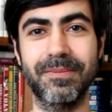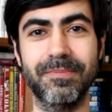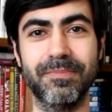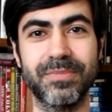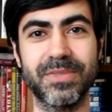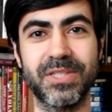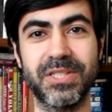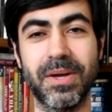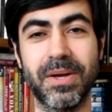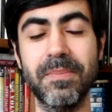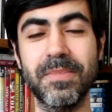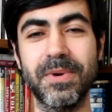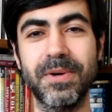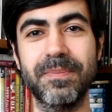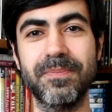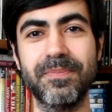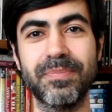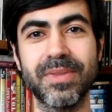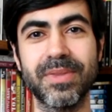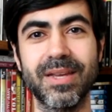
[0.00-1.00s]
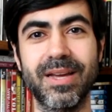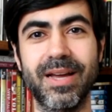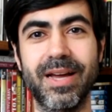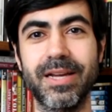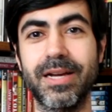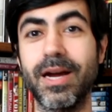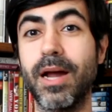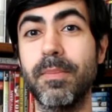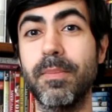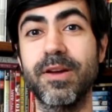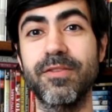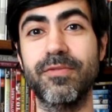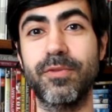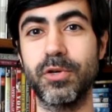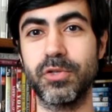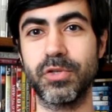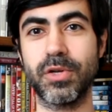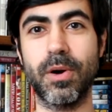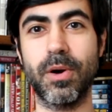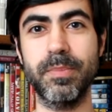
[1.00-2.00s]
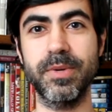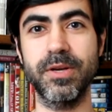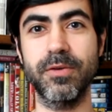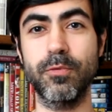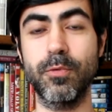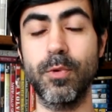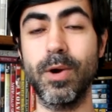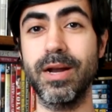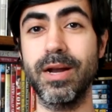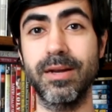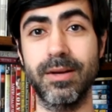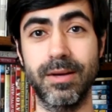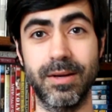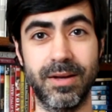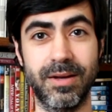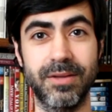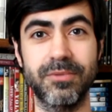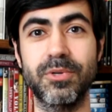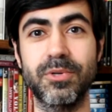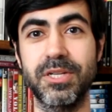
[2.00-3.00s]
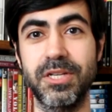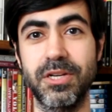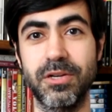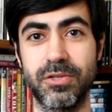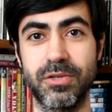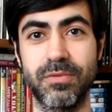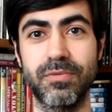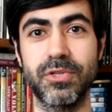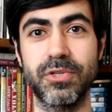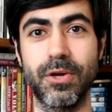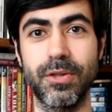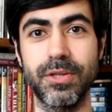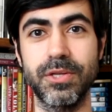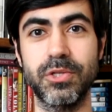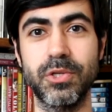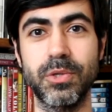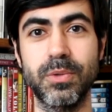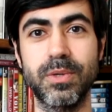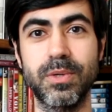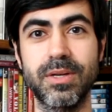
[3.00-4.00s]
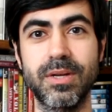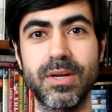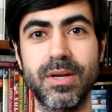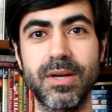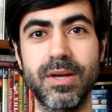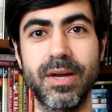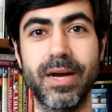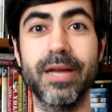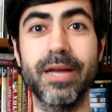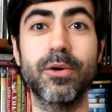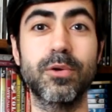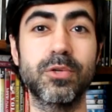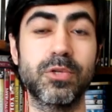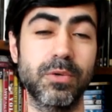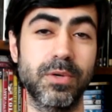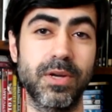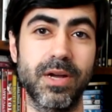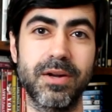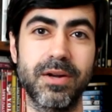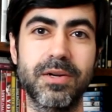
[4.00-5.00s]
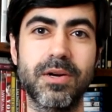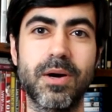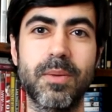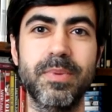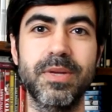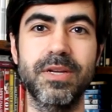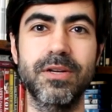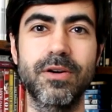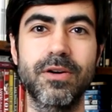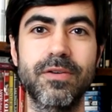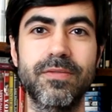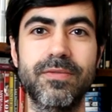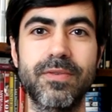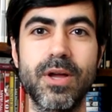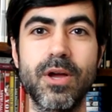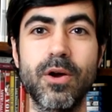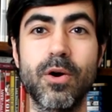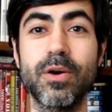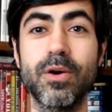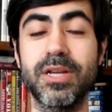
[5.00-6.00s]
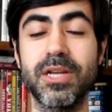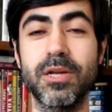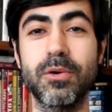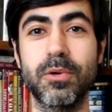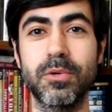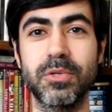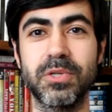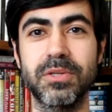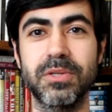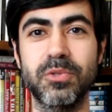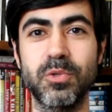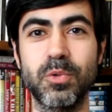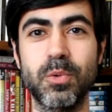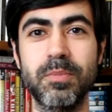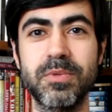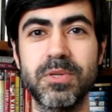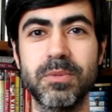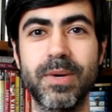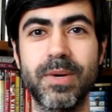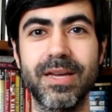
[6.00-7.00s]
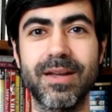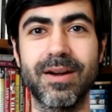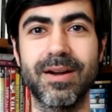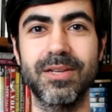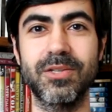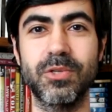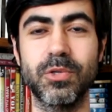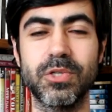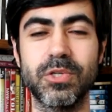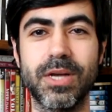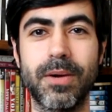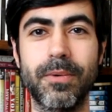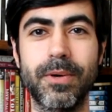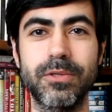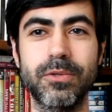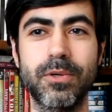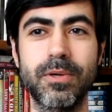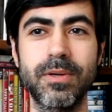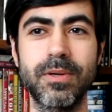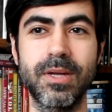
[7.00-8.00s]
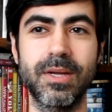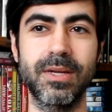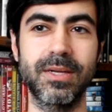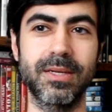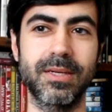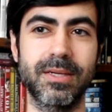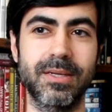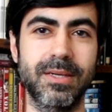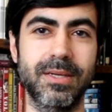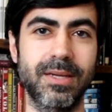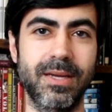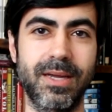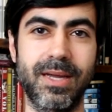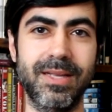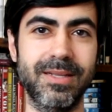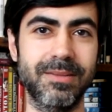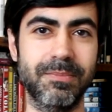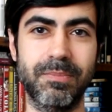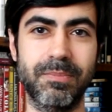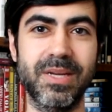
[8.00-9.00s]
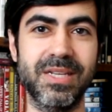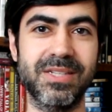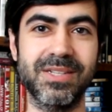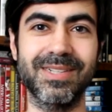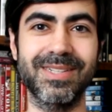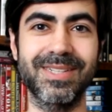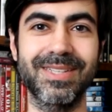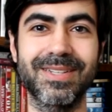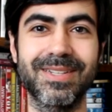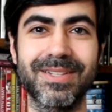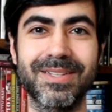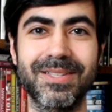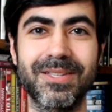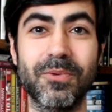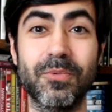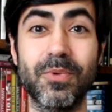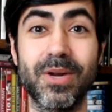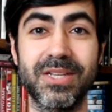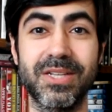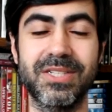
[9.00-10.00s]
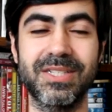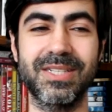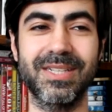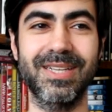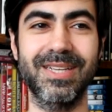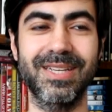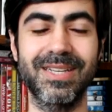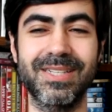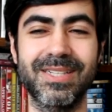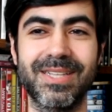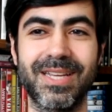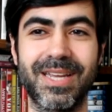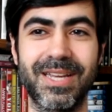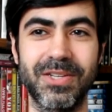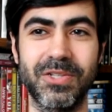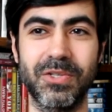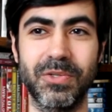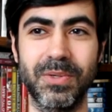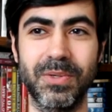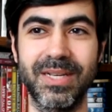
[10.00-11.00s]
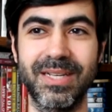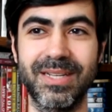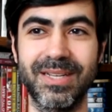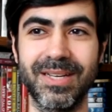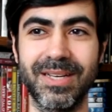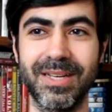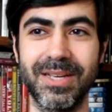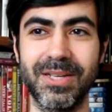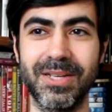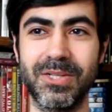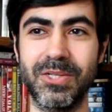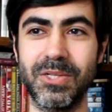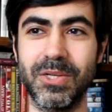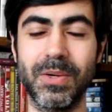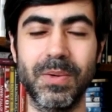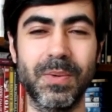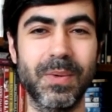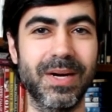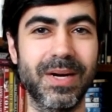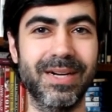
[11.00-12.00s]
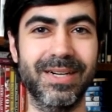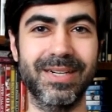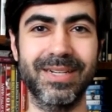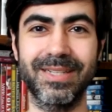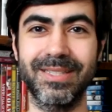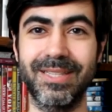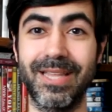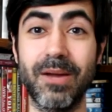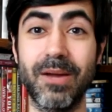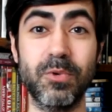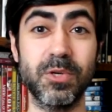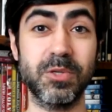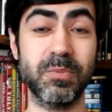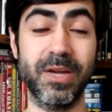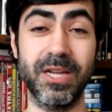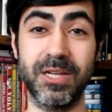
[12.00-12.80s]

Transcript: summer, I got my first copy of 100 Years of Solitude. I also got a copy of On Heroes and Tombs by Ernesto Sabato. And basically, the rest is history. So that was my